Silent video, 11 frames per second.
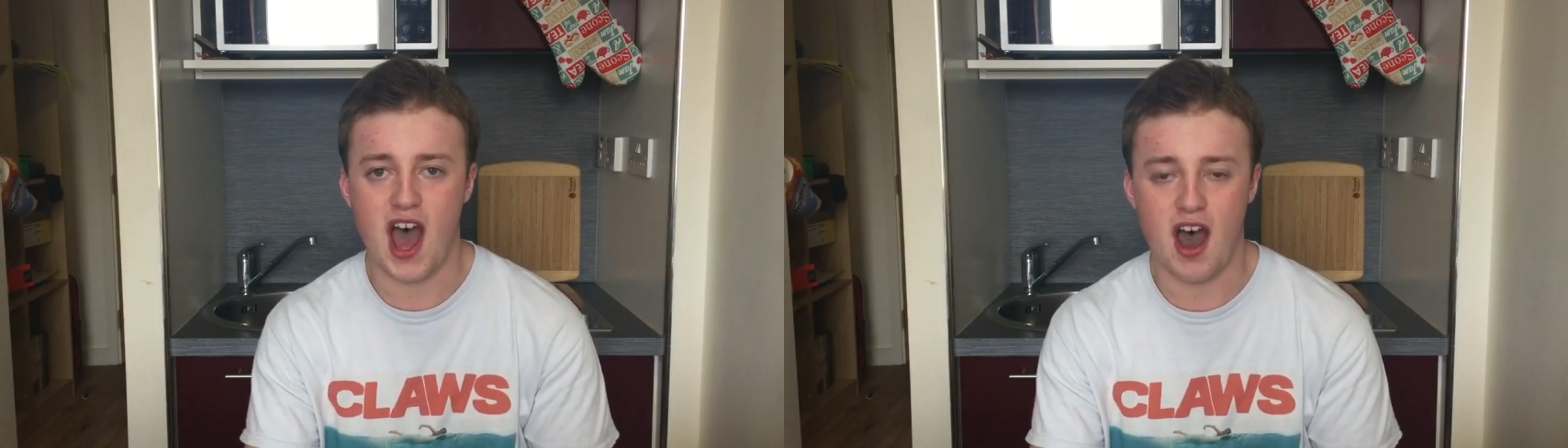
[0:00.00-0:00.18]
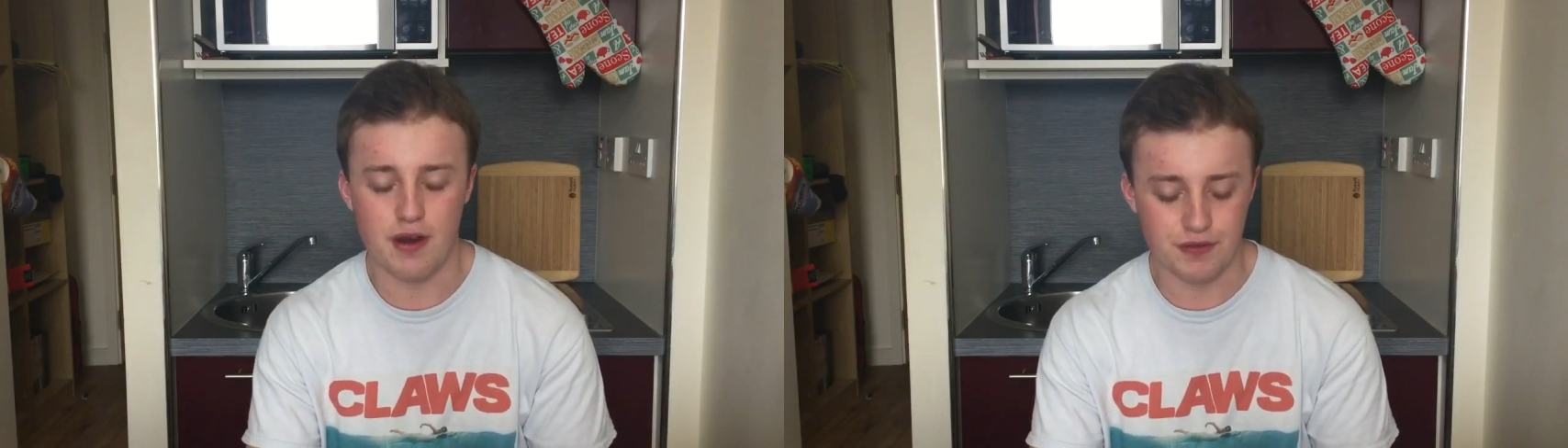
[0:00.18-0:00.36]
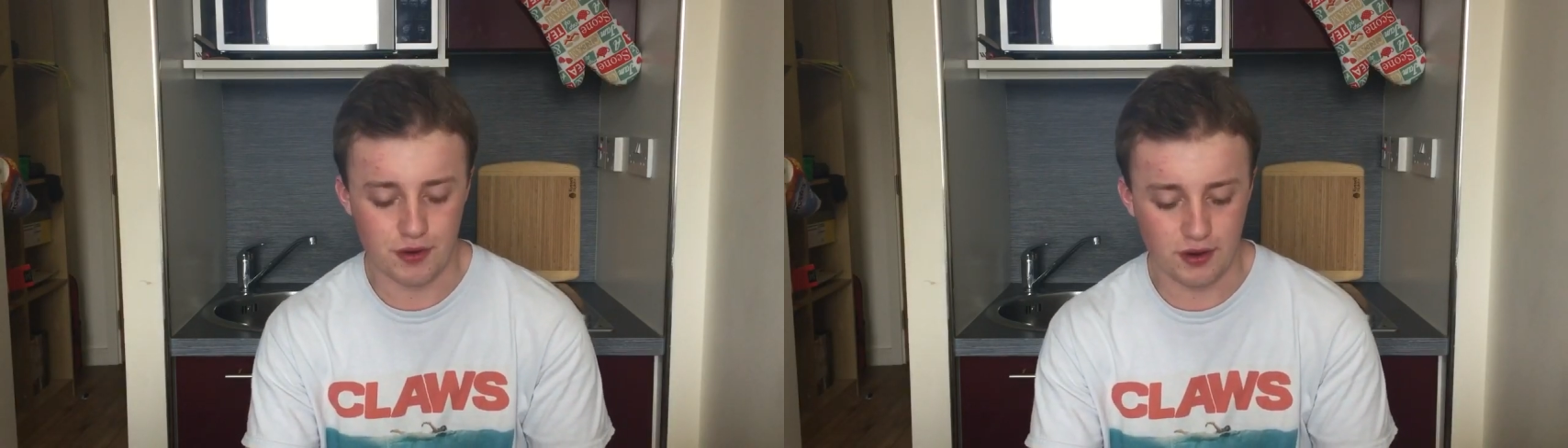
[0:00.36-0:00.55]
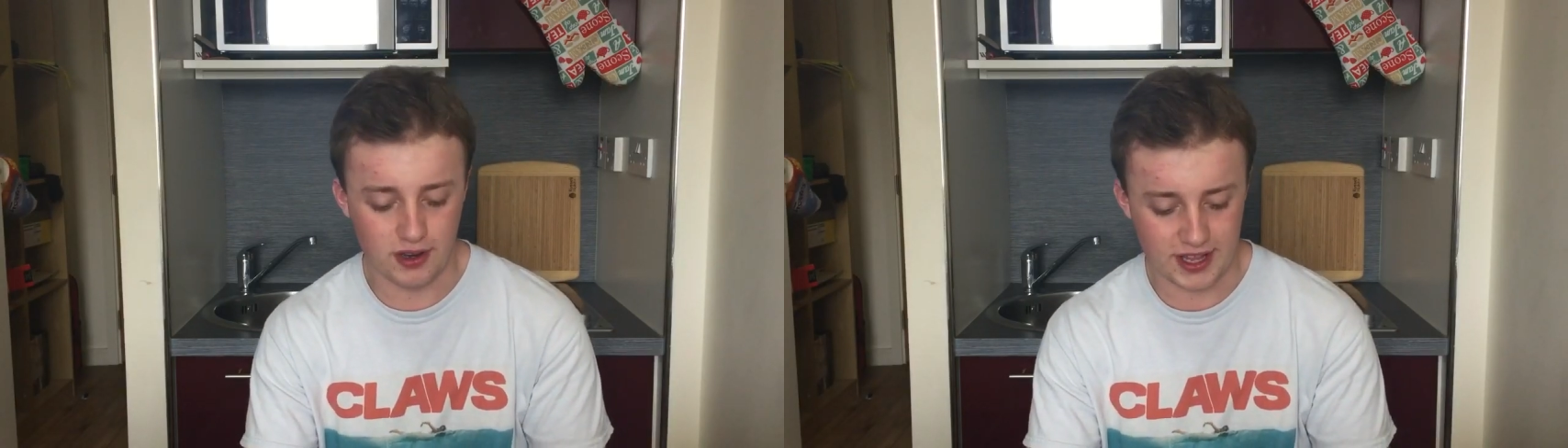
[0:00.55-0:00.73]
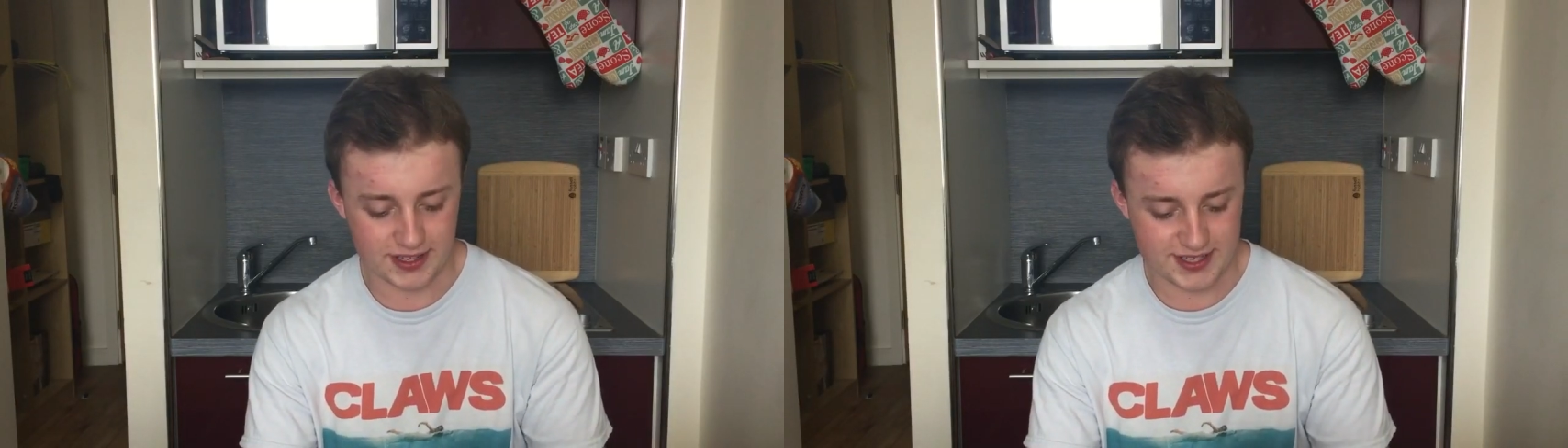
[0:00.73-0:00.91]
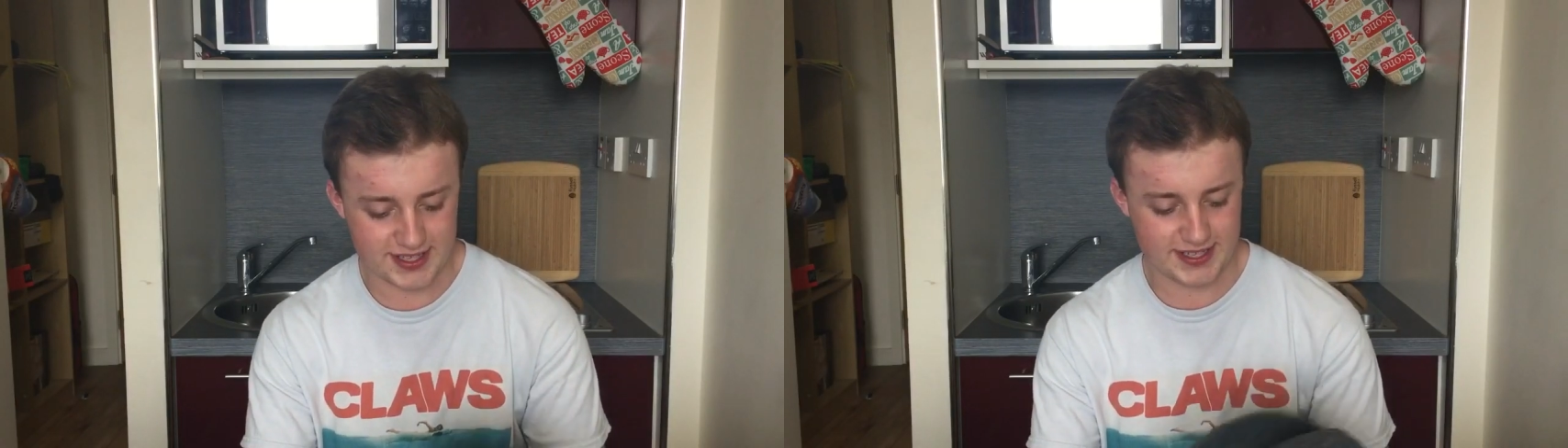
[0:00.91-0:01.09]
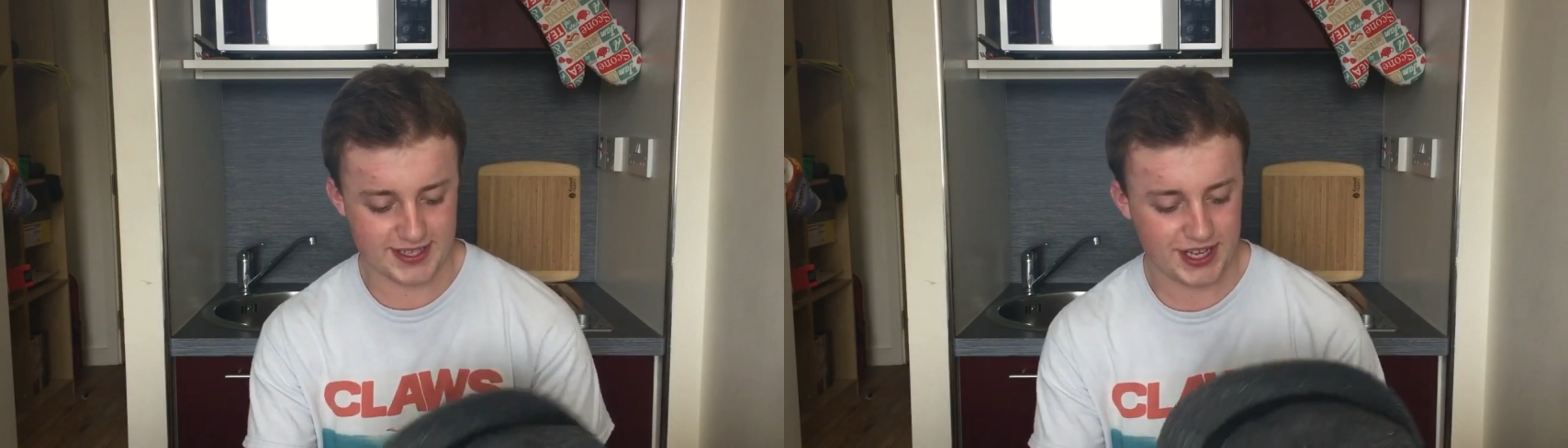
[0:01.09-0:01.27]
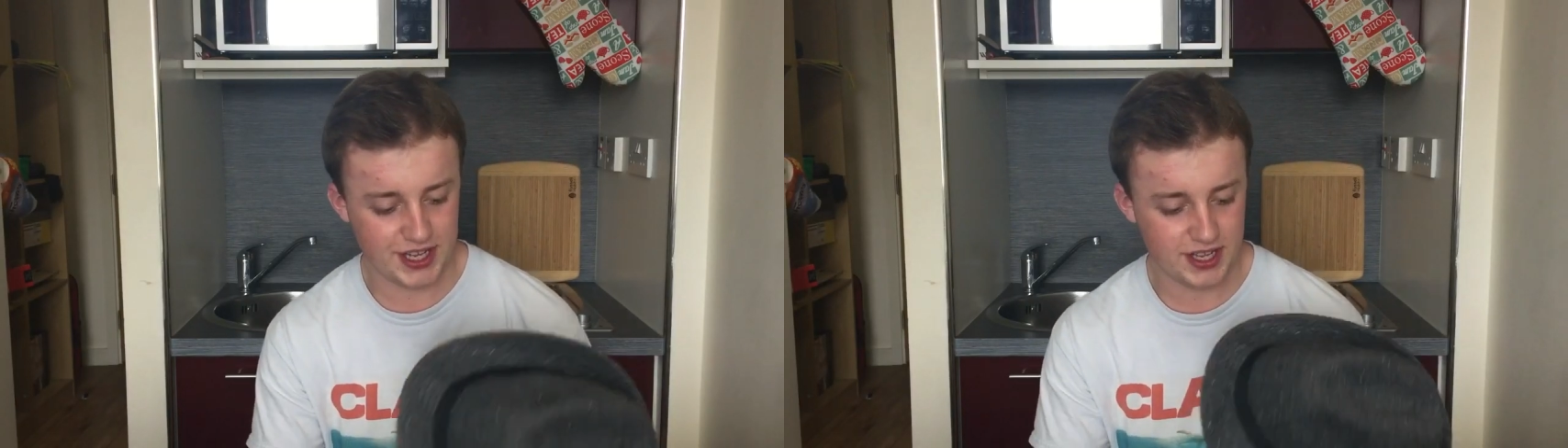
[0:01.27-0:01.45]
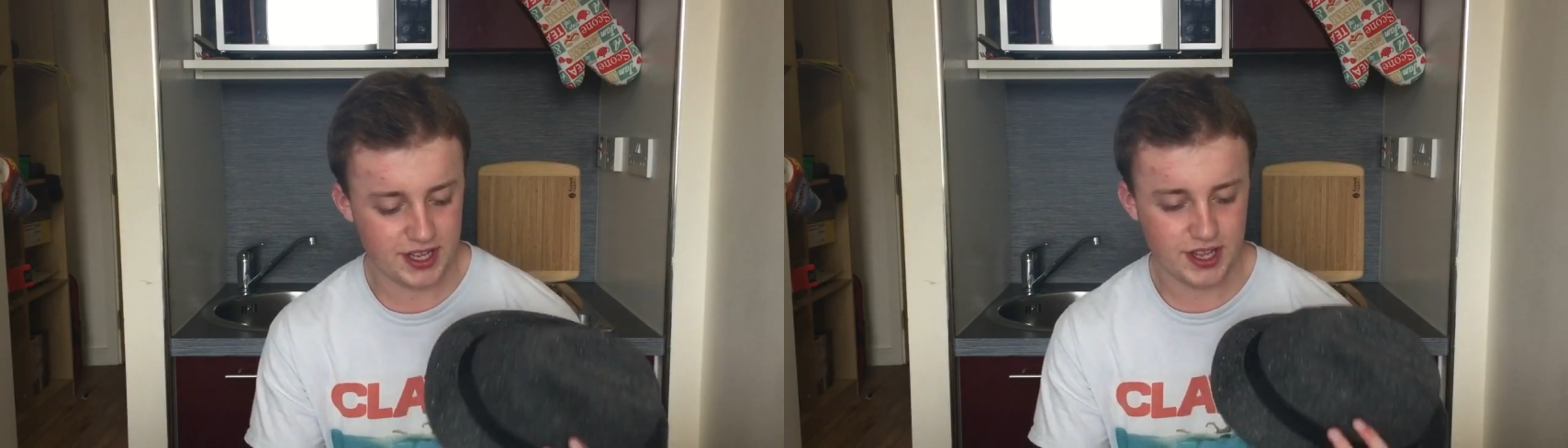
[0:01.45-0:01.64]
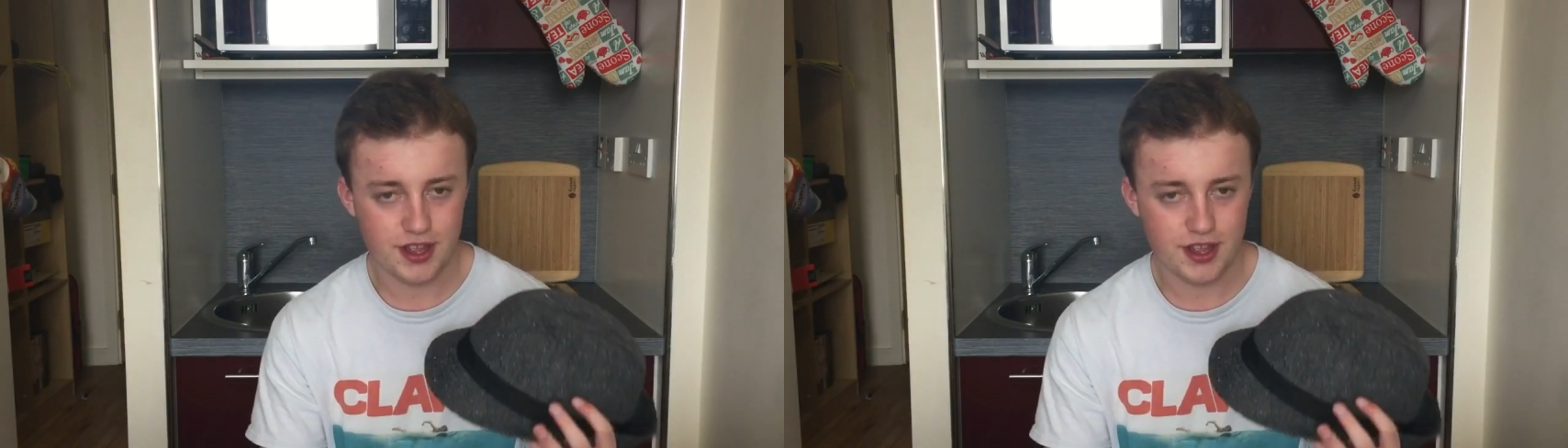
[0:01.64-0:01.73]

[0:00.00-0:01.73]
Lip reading: hat of all. It's